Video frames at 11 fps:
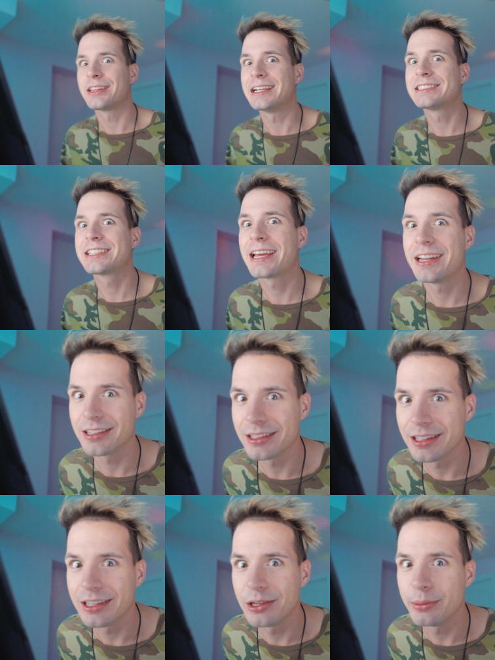Let's get a
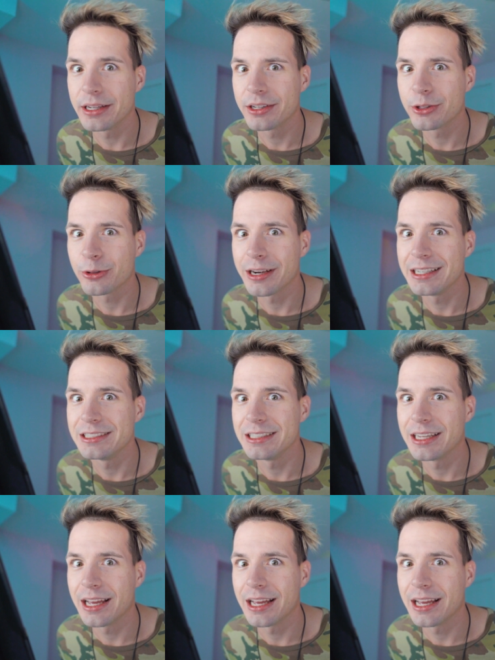little bit crazy